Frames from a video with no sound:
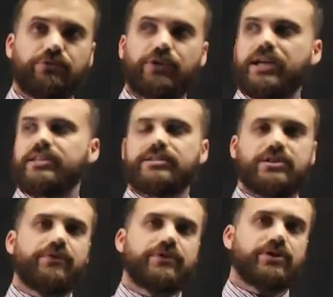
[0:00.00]
rates
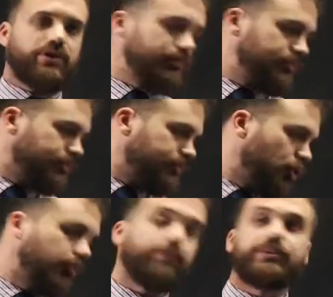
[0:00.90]
over time,
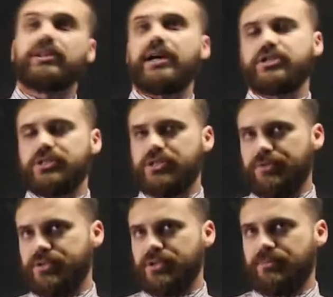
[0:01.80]
or populations
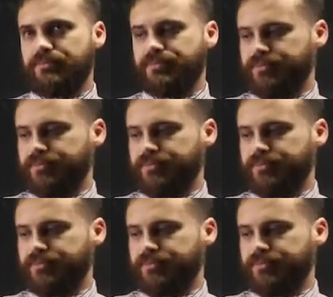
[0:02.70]
over time.